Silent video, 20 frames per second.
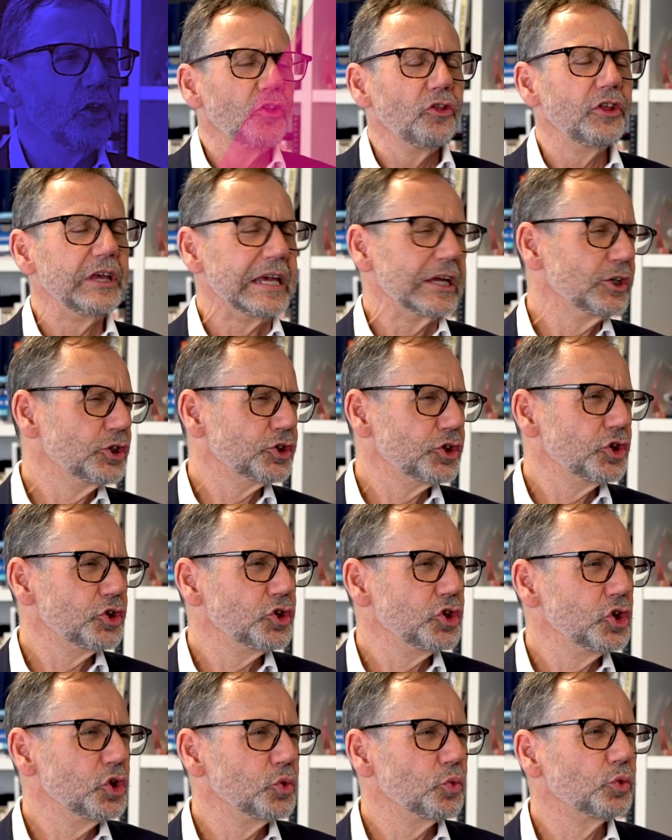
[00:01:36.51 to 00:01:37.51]
The
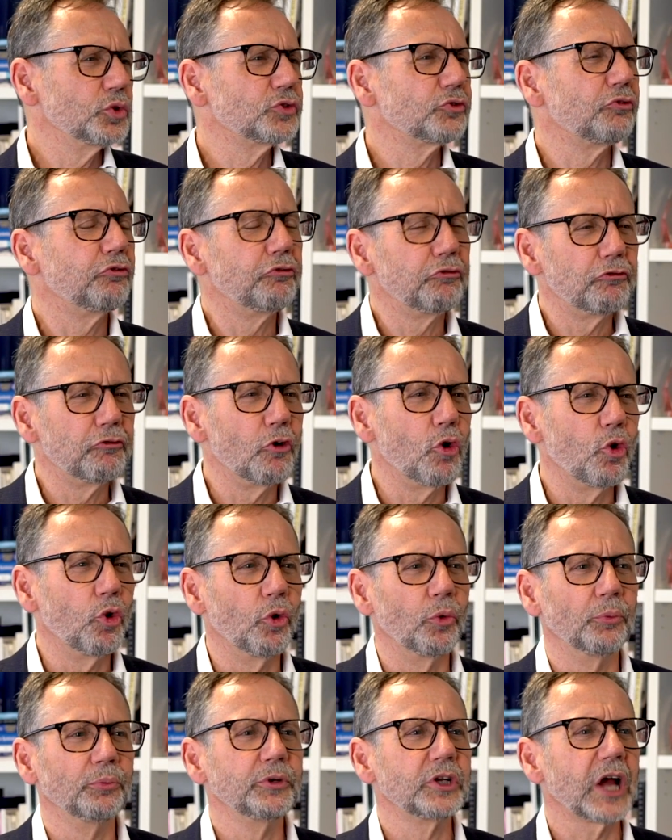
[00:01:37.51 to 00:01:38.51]
Institute was
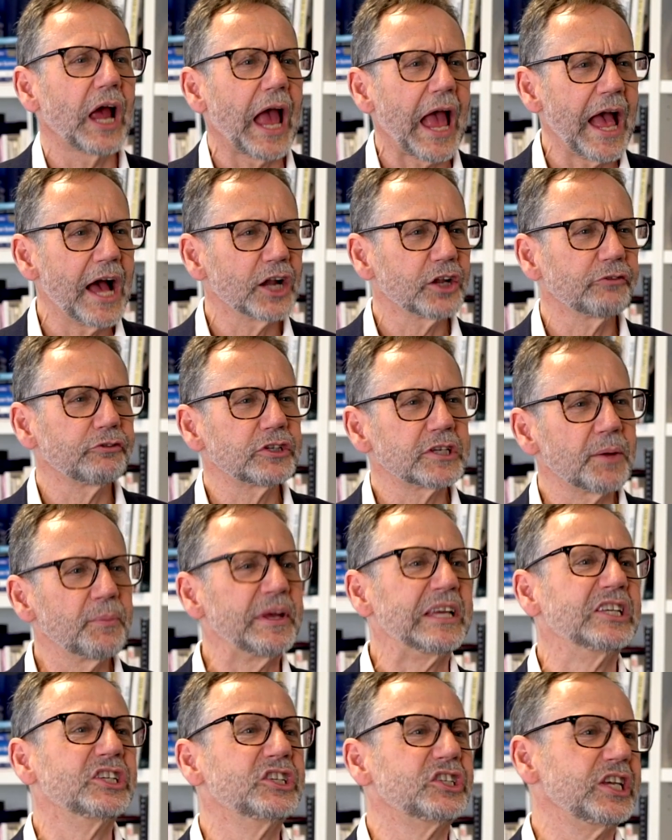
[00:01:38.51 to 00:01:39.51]
formed out of some
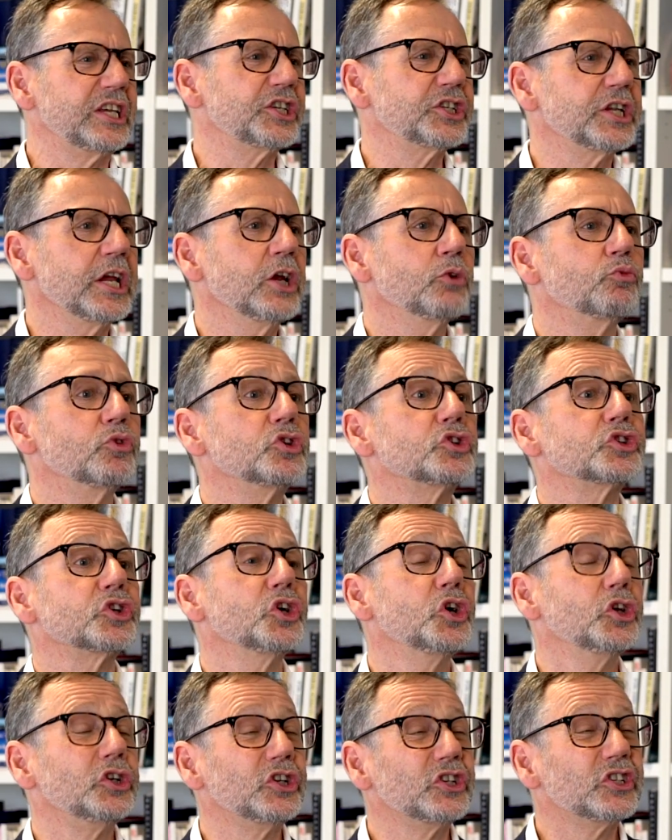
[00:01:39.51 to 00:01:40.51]
existing research